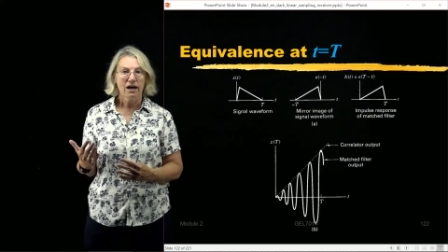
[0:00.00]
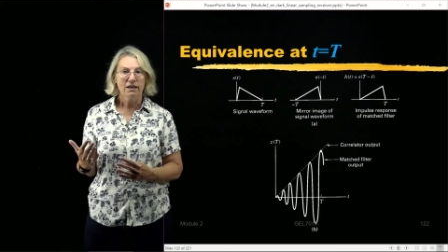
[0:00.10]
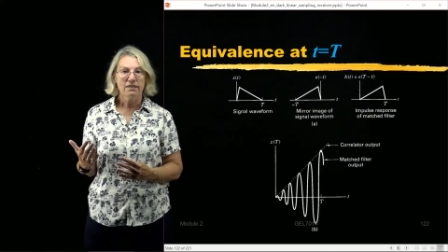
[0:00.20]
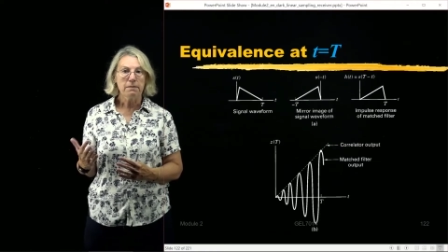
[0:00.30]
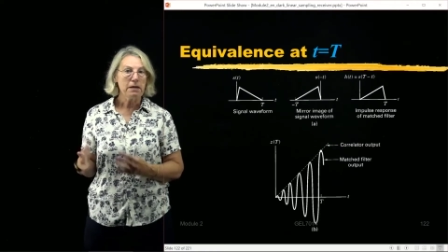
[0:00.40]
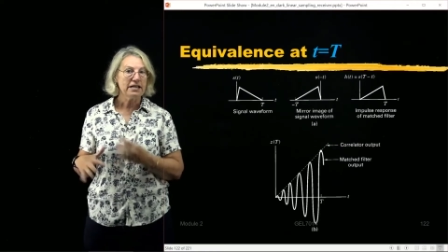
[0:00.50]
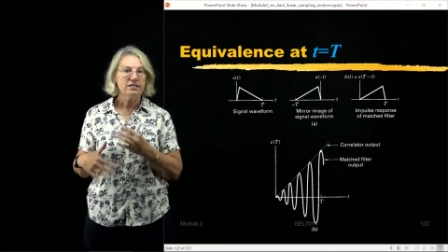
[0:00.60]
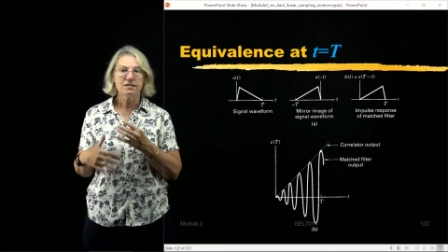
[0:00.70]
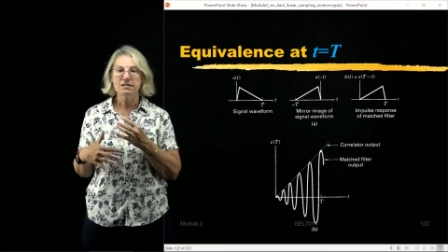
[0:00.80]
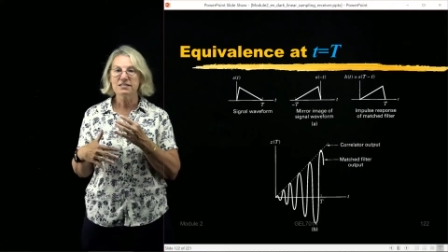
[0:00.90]
they
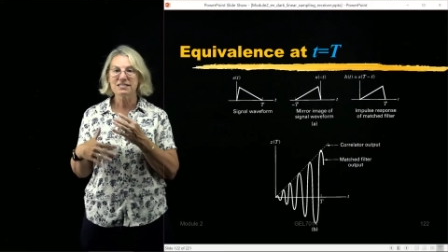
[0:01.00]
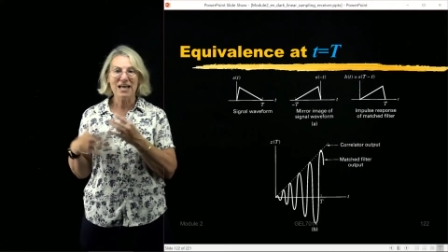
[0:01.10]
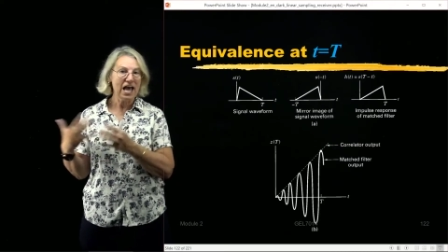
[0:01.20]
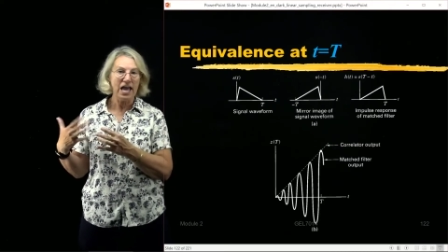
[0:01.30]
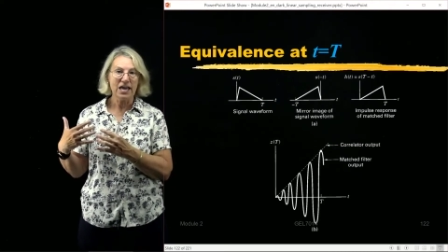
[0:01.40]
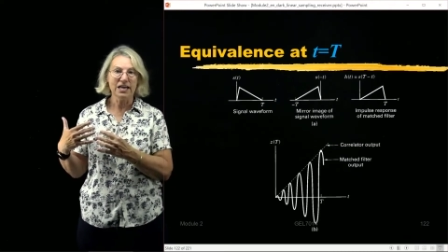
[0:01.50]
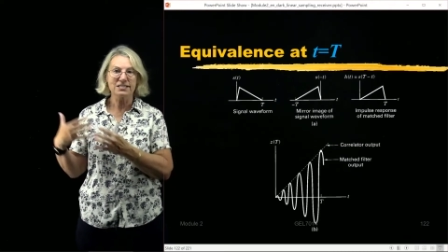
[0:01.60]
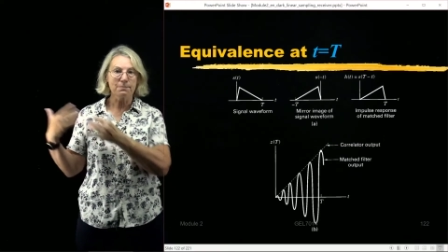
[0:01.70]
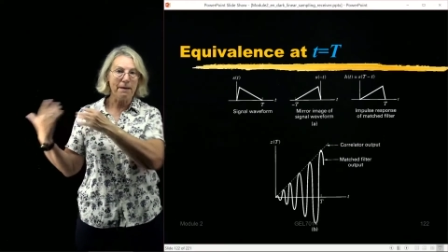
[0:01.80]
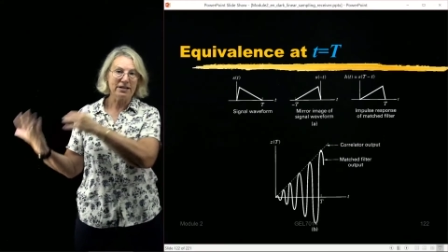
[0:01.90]
may say it's
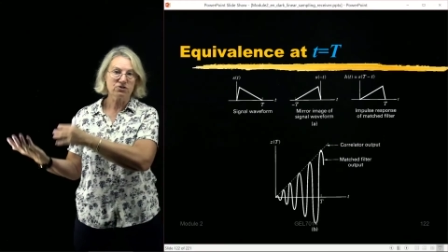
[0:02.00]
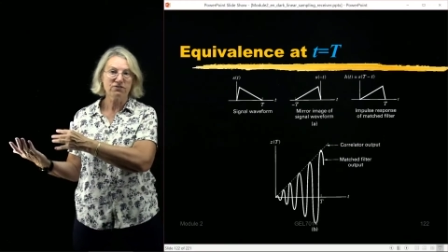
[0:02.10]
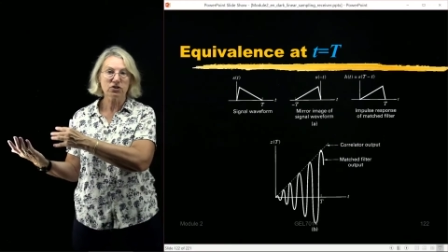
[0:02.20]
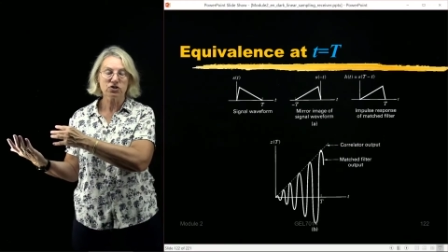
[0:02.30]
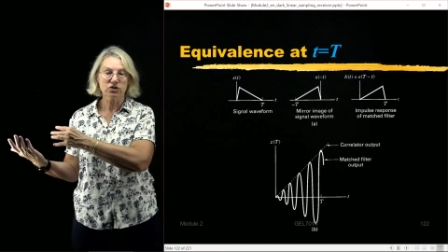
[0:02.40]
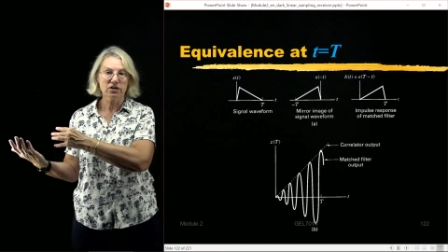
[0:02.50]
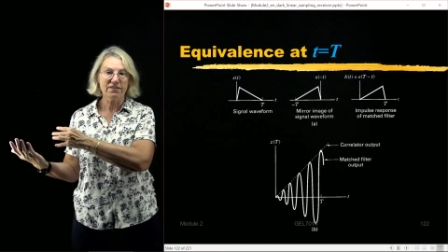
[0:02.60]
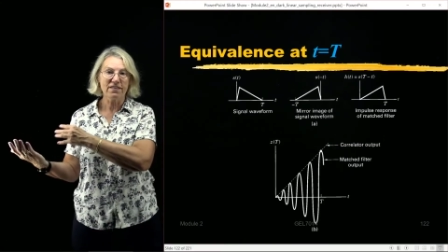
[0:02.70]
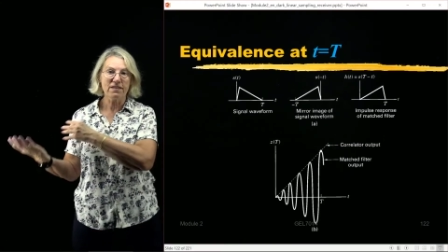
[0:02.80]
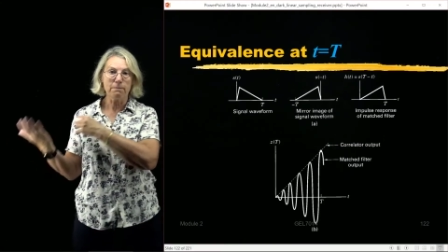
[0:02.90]
a match filter and
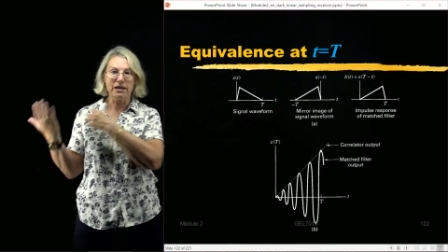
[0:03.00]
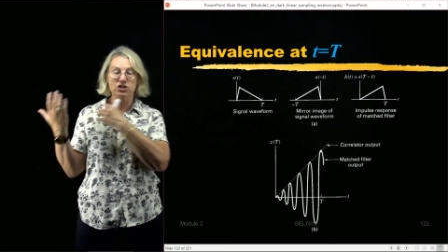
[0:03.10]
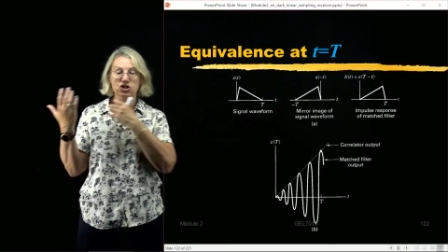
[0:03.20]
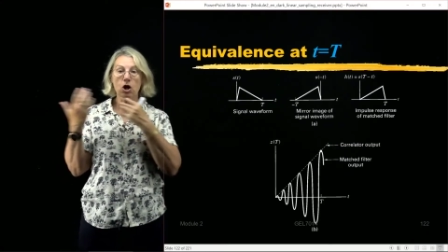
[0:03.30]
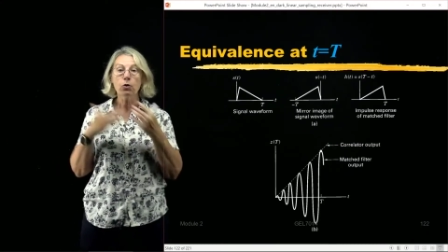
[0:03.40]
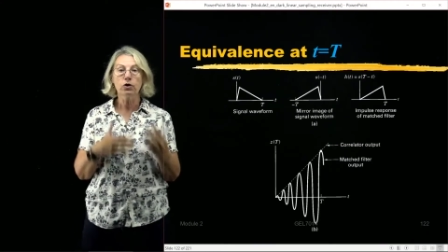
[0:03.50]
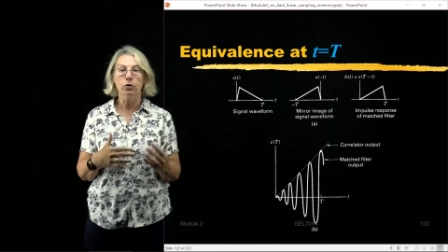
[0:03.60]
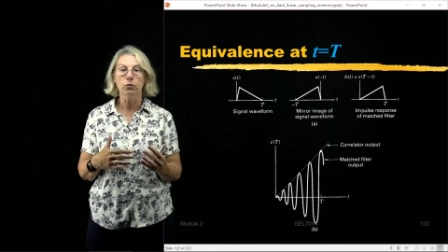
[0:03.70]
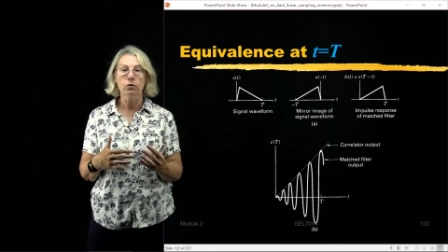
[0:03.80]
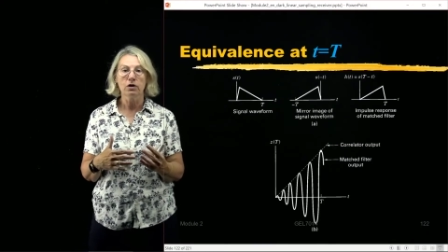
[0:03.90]
then they may show
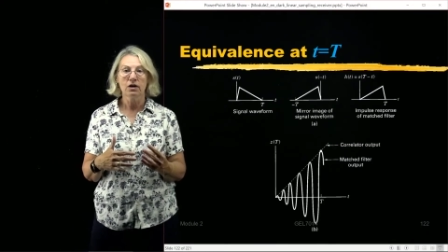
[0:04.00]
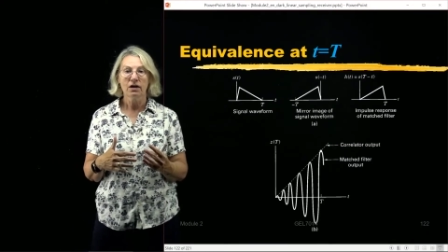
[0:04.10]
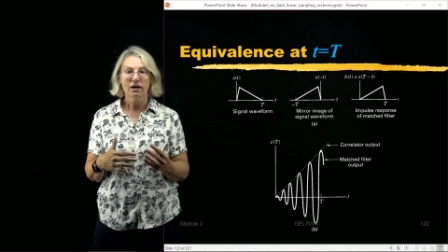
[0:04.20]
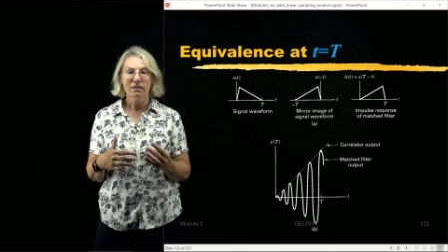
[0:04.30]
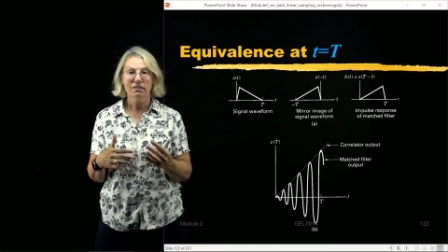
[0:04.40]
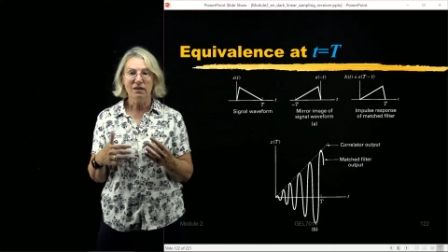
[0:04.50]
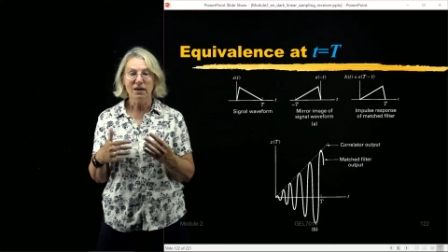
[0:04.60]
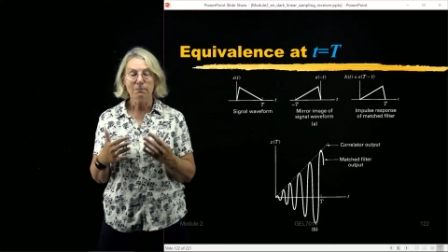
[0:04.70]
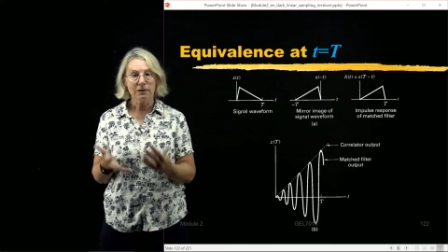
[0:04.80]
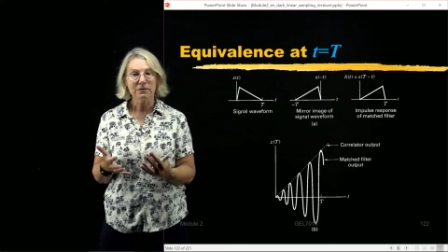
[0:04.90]
you the
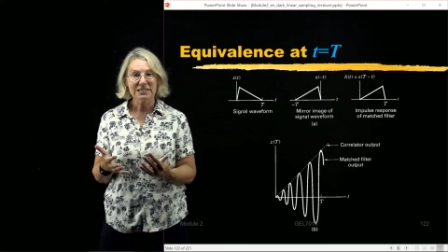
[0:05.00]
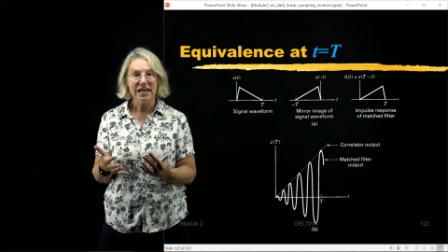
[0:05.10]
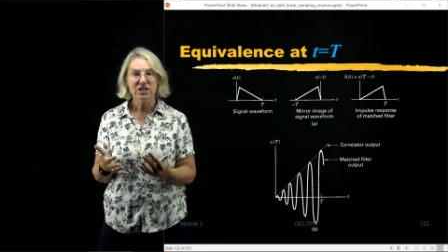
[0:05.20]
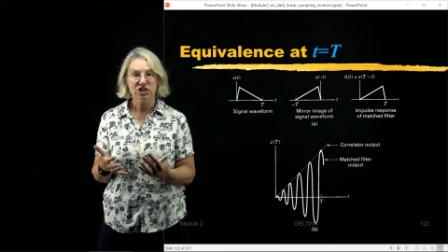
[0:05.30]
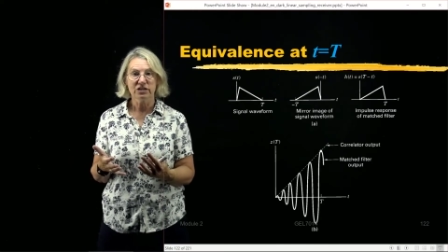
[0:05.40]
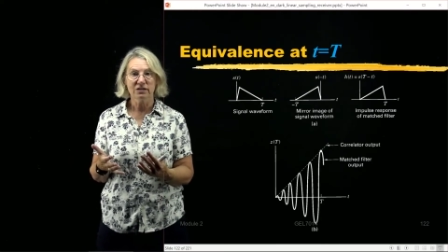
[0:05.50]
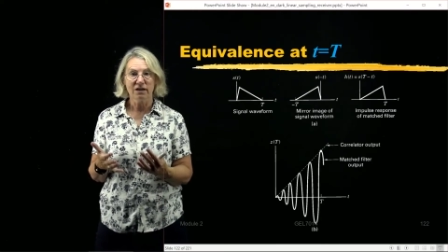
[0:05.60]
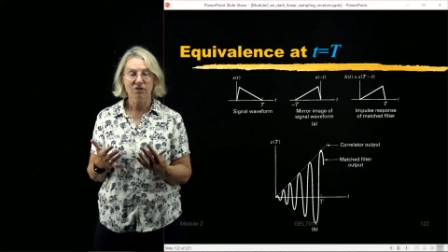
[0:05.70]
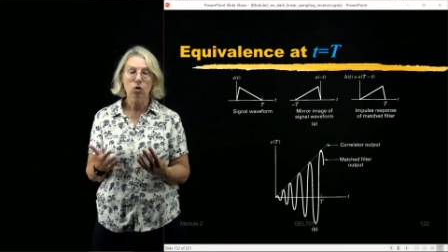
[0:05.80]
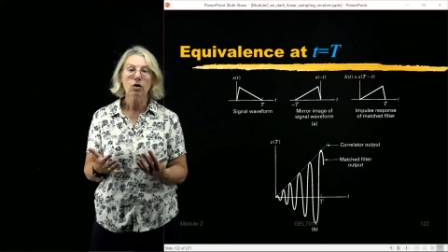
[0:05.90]
implementation
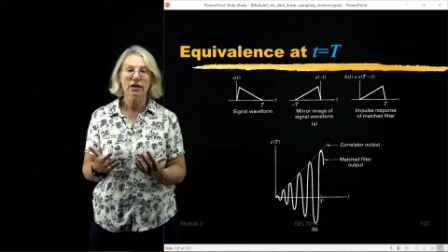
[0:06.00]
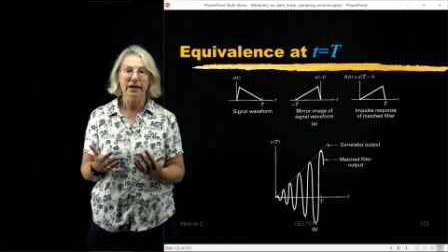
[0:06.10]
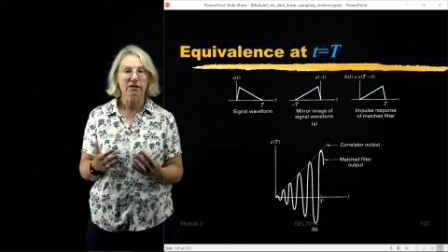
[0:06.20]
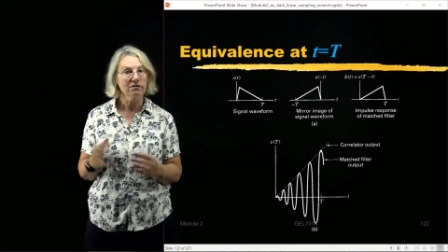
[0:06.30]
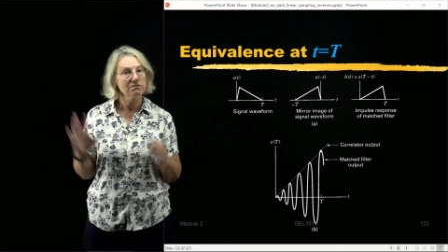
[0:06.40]
of a correlator.